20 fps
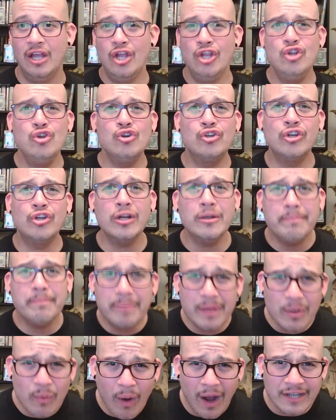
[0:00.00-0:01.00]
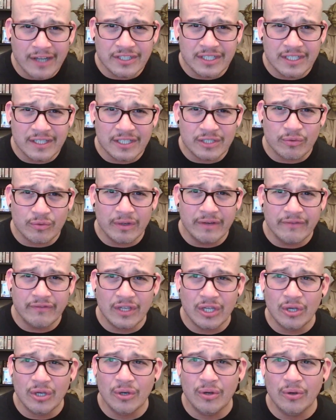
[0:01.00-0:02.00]
you shouldn't be watching this
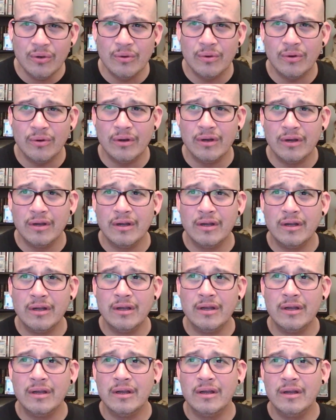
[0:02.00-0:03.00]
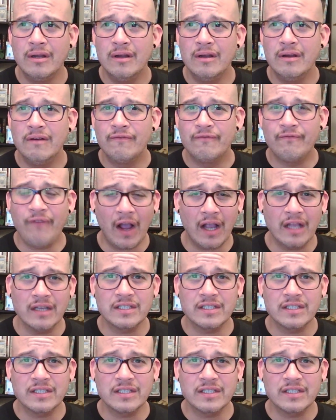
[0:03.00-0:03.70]
review. Fucking